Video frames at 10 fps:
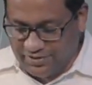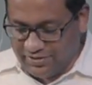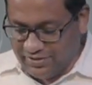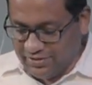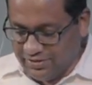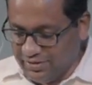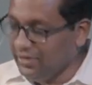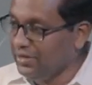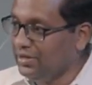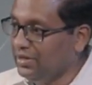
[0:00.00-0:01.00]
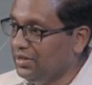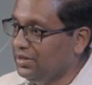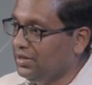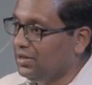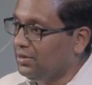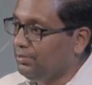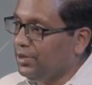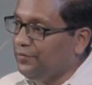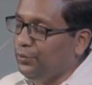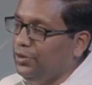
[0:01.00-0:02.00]
But if we are careful to
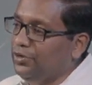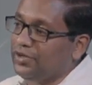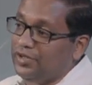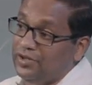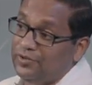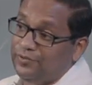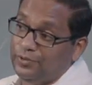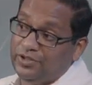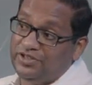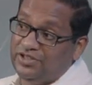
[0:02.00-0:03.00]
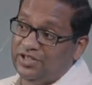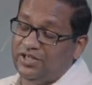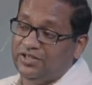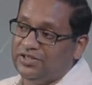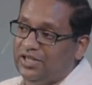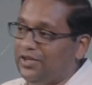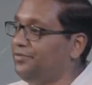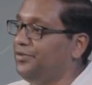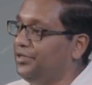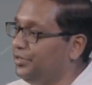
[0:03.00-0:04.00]
judge every thought, if
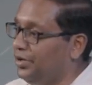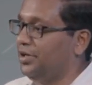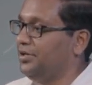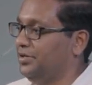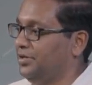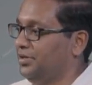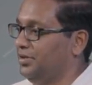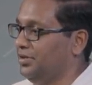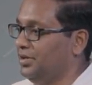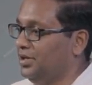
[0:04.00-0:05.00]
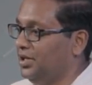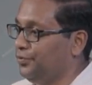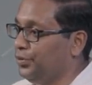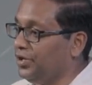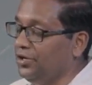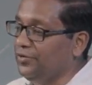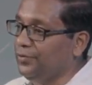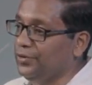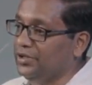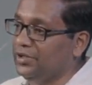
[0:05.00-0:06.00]
we're careful to guard our
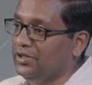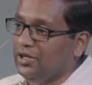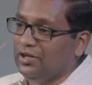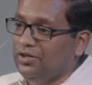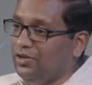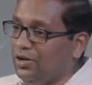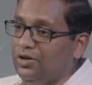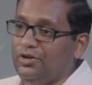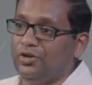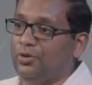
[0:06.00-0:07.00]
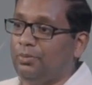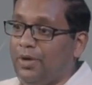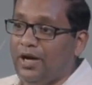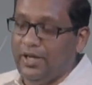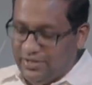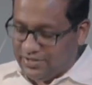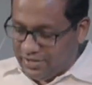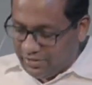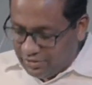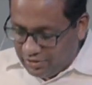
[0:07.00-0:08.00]
minds and our hearts, the
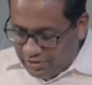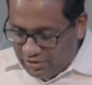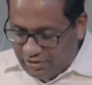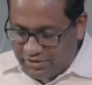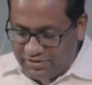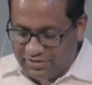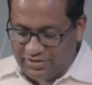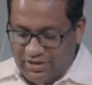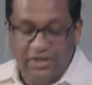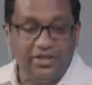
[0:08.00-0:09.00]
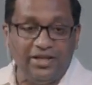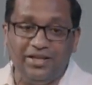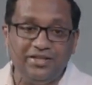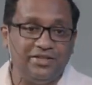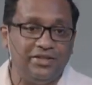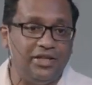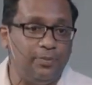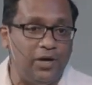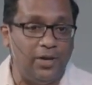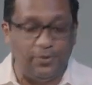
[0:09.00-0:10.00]
instant they pop into our
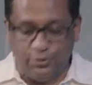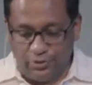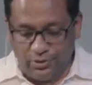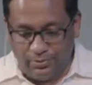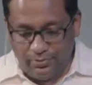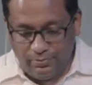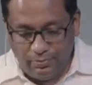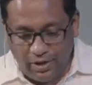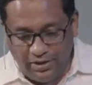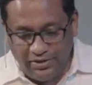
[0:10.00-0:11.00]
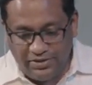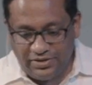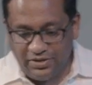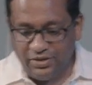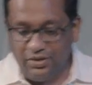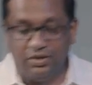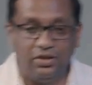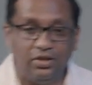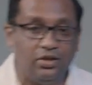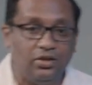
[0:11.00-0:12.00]
minds, you and I, we won't
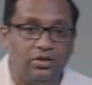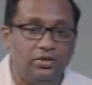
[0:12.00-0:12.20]
head